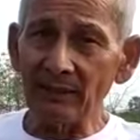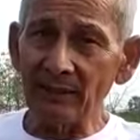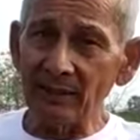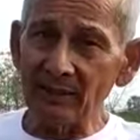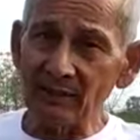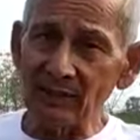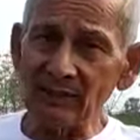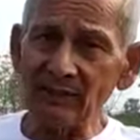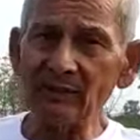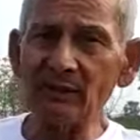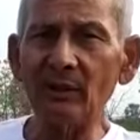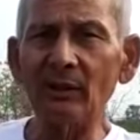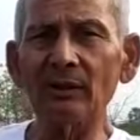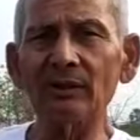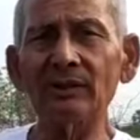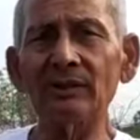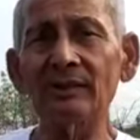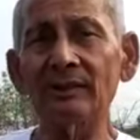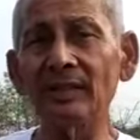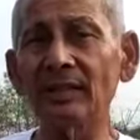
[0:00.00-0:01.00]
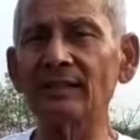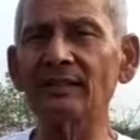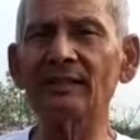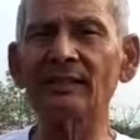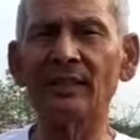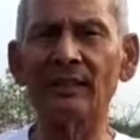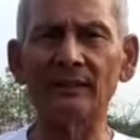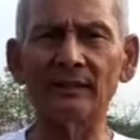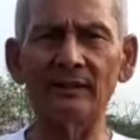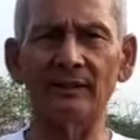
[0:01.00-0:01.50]
But this is called
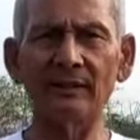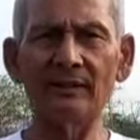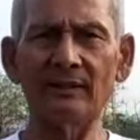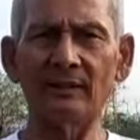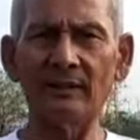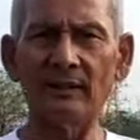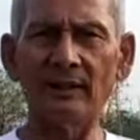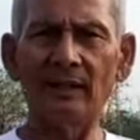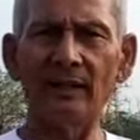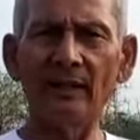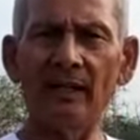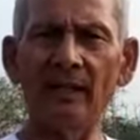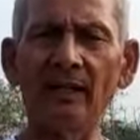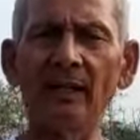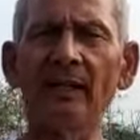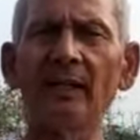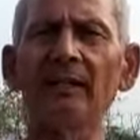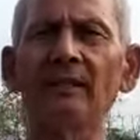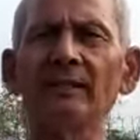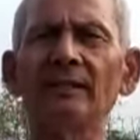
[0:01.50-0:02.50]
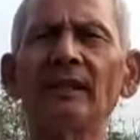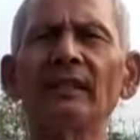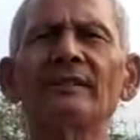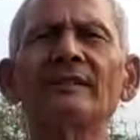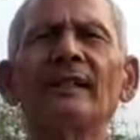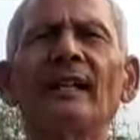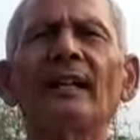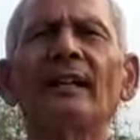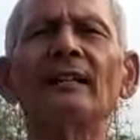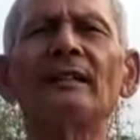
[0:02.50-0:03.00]
sixth sense.
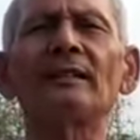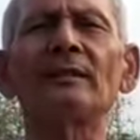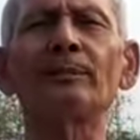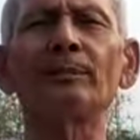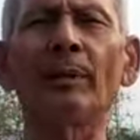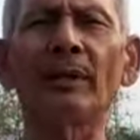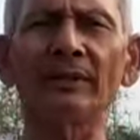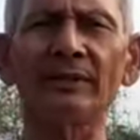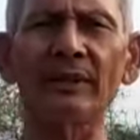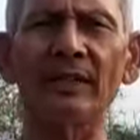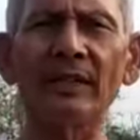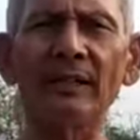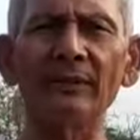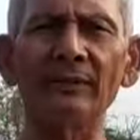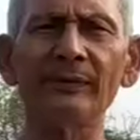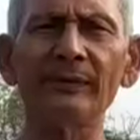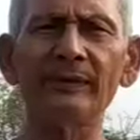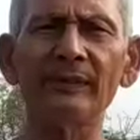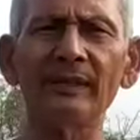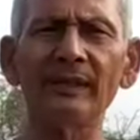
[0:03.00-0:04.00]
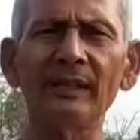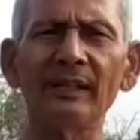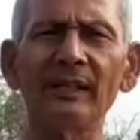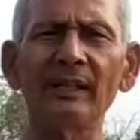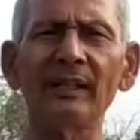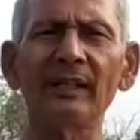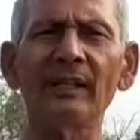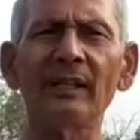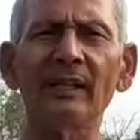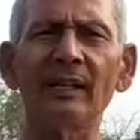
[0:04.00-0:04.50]
Sixth sense perceives,
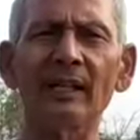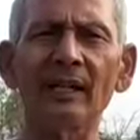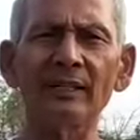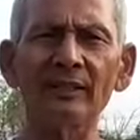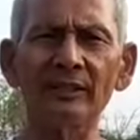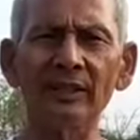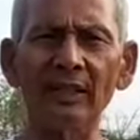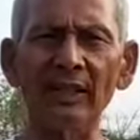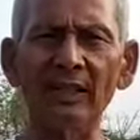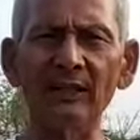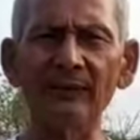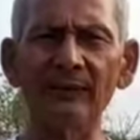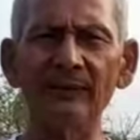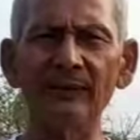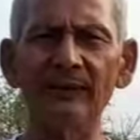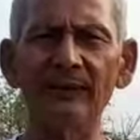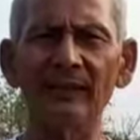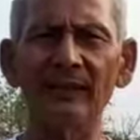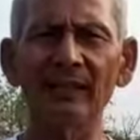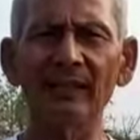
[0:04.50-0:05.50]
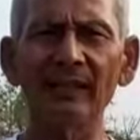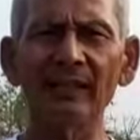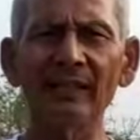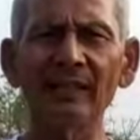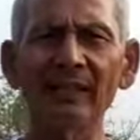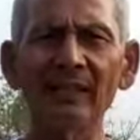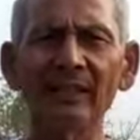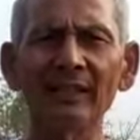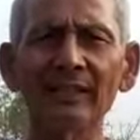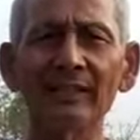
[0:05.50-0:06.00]
conceives,
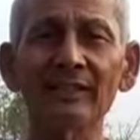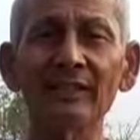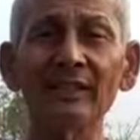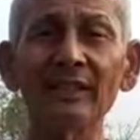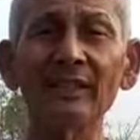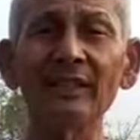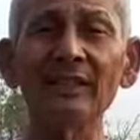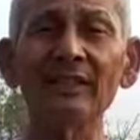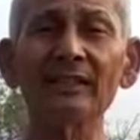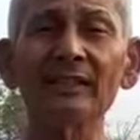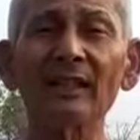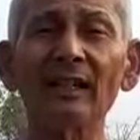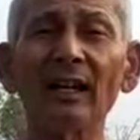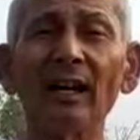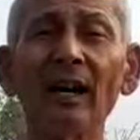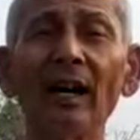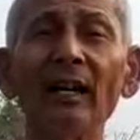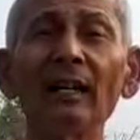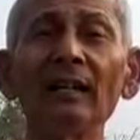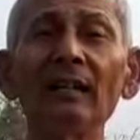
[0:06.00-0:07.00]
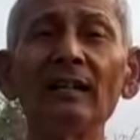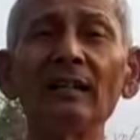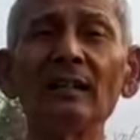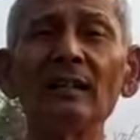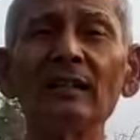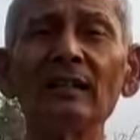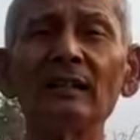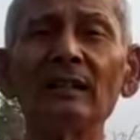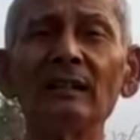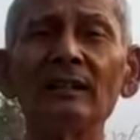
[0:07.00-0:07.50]
sees
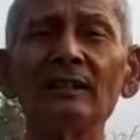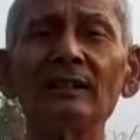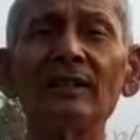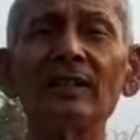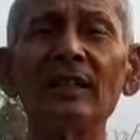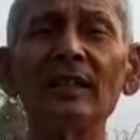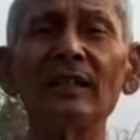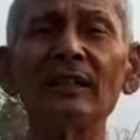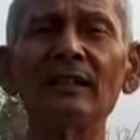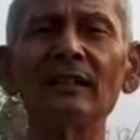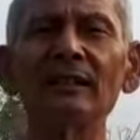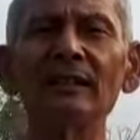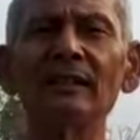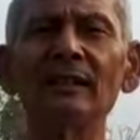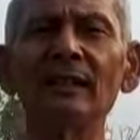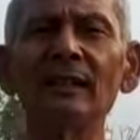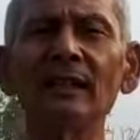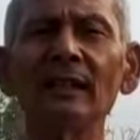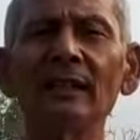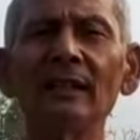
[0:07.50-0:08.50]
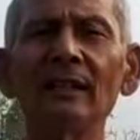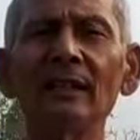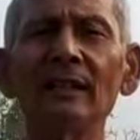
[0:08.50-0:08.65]
unseen,